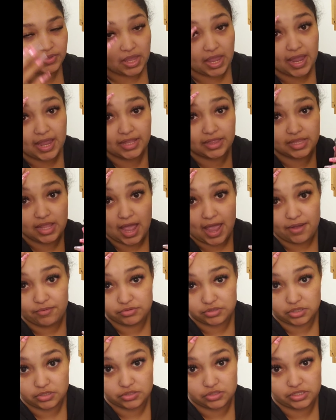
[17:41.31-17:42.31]
And I
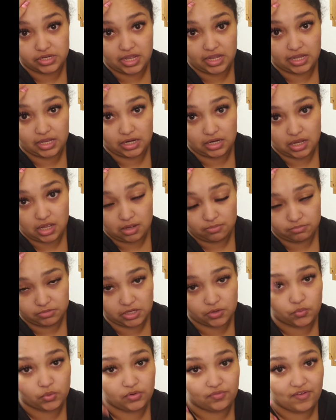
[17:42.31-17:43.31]
was also taking
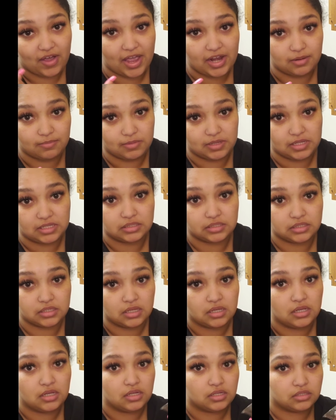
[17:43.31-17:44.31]
liquid vitamins.
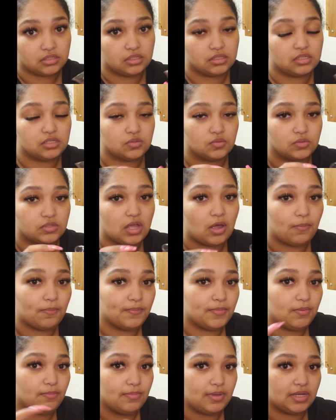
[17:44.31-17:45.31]
So this was
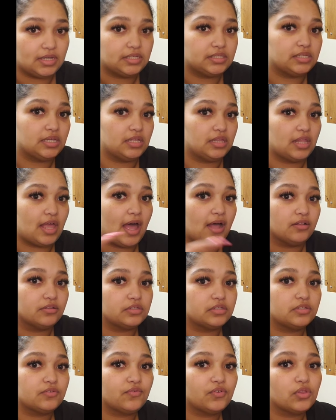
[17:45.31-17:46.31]
helping me mix in the
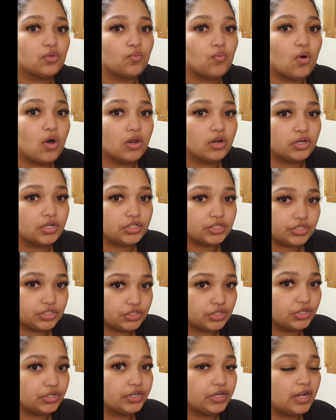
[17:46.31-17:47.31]
ounces for the water to
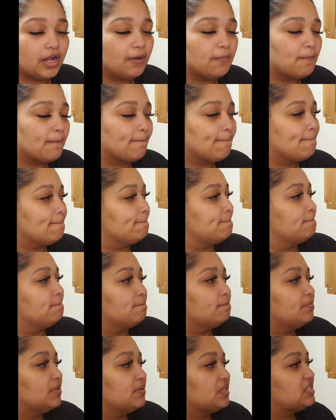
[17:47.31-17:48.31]
stir it up.
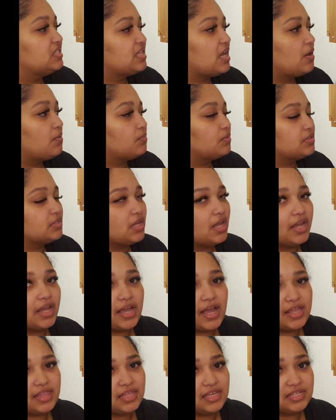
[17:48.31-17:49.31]
But the set was
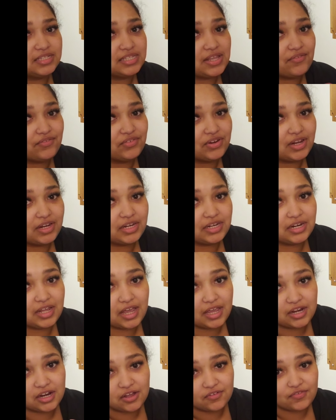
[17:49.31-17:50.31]
like, I think
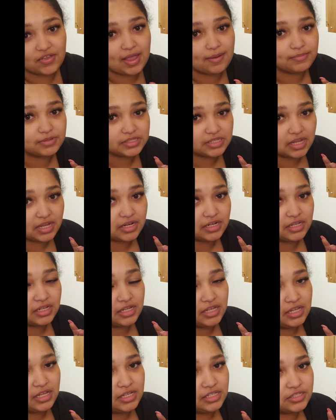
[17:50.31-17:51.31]
$7.99 off Amazon.
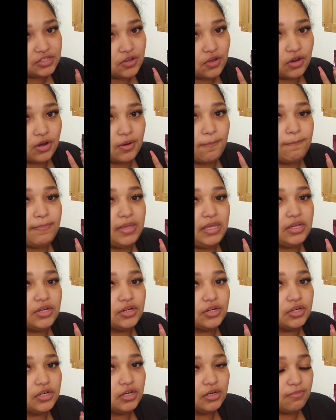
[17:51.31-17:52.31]
It's called a
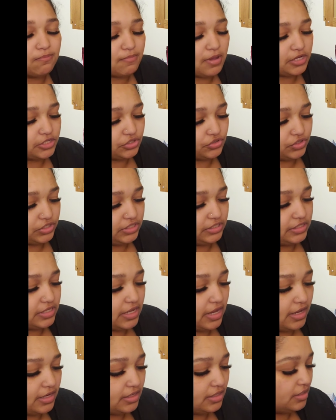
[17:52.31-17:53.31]
beaker measuring
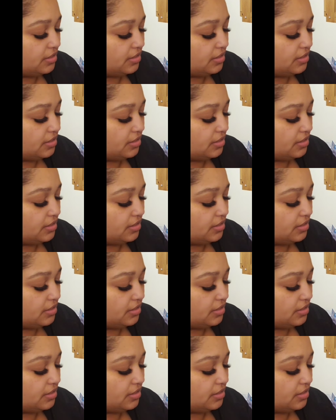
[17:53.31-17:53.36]
set.